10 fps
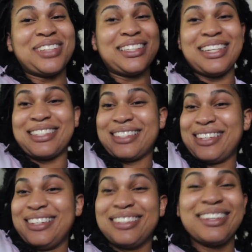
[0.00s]

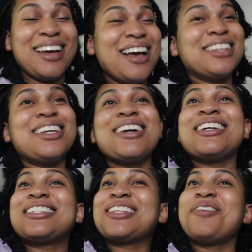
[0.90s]
listen, there
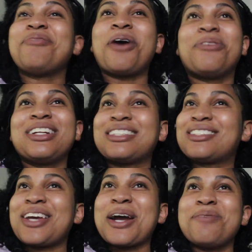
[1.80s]
is something I wanted to
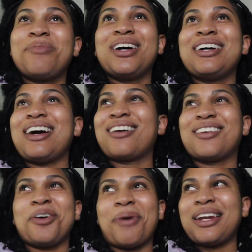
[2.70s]
share, but I
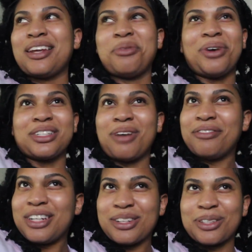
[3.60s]
don't know, my daddy be watching
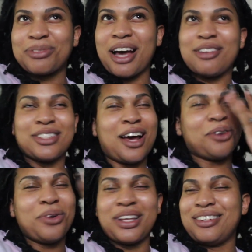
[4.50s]
my videos sometimes, and I
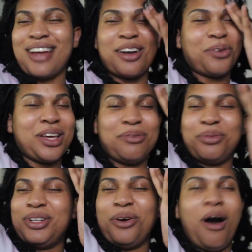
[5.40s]
don't want I don't want him
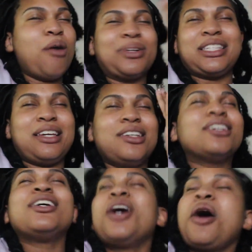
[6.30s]
to, you know, all my tea.
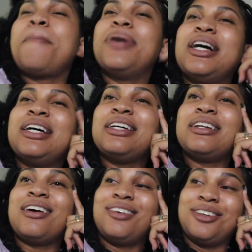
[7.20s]

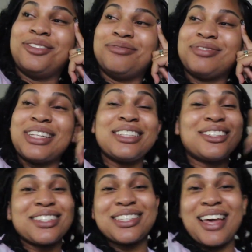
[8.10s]
But um
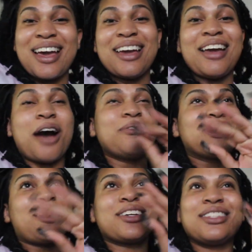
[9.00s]
let's just say I was
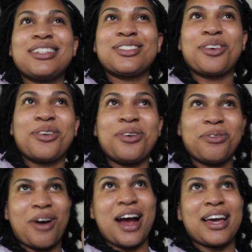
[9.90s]
talking to this
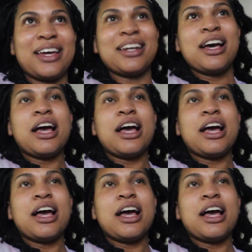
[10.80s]
girl, right?